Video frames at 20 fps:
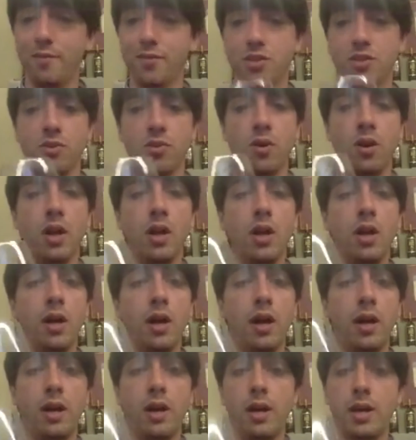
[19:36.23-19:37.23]
So
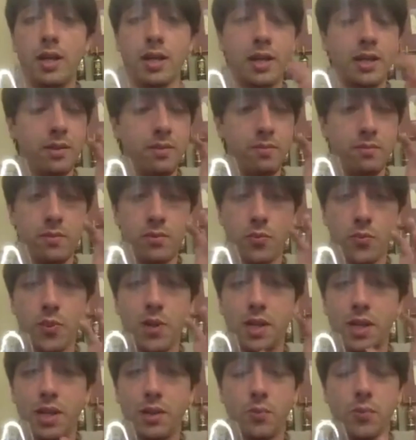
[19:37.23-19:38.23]
uh it can
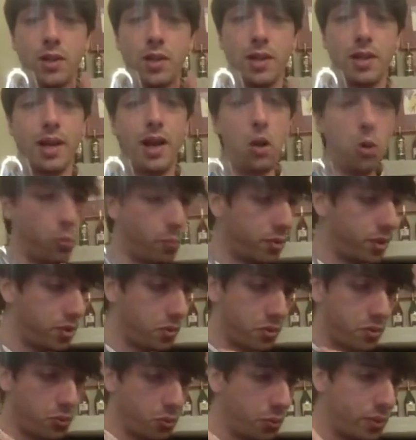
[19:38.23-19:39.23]
really really help
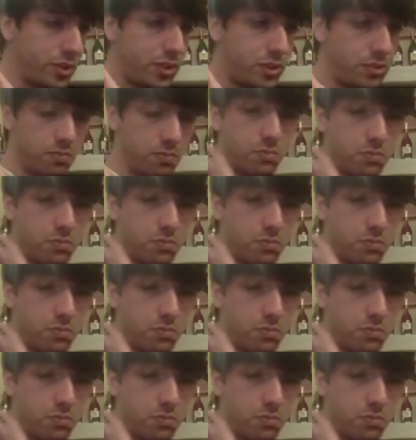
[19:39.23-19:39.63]
you with